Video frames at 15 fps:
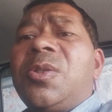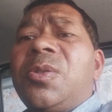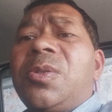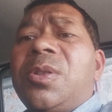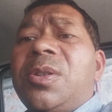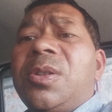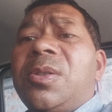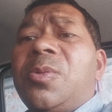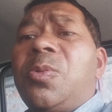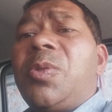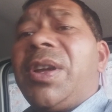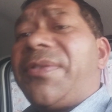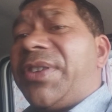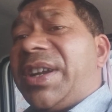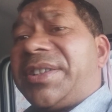
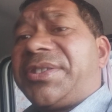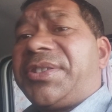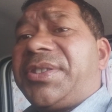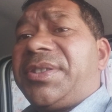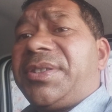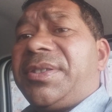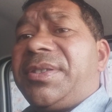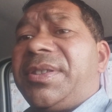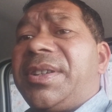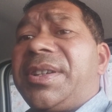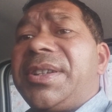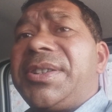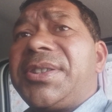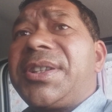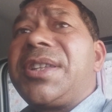who affects the
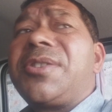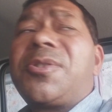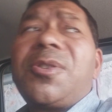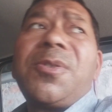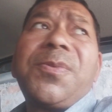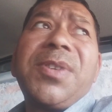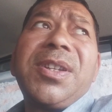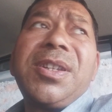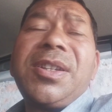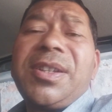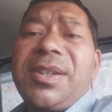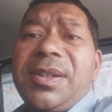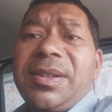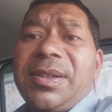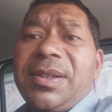resistance of any
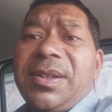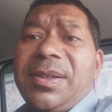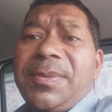conductor.